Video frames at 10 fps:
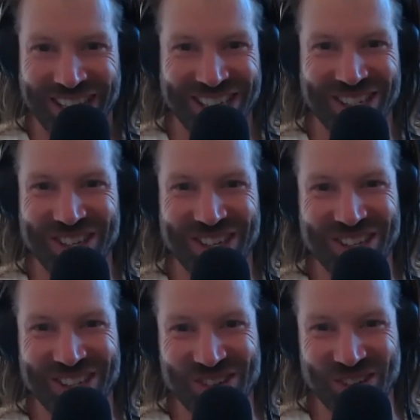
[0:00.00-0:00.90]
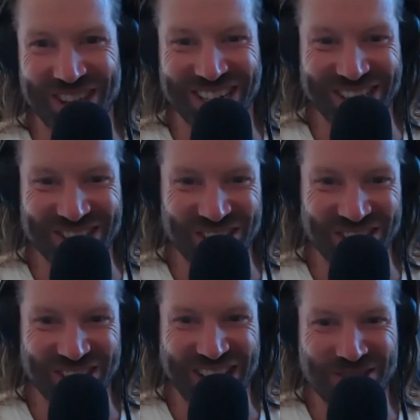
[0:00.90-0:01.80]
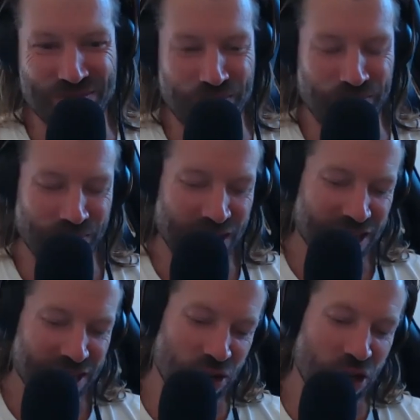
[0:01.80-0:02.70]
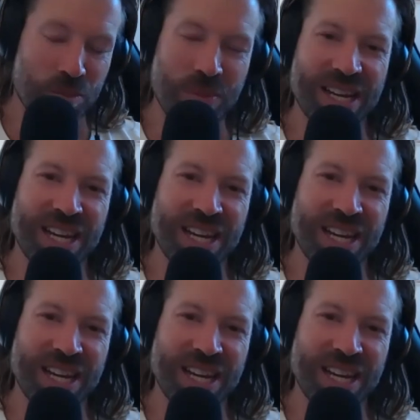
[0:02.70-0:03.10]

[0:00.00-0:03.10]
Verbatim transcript: you, you sort of thing. So, um, so yeah, but yeah.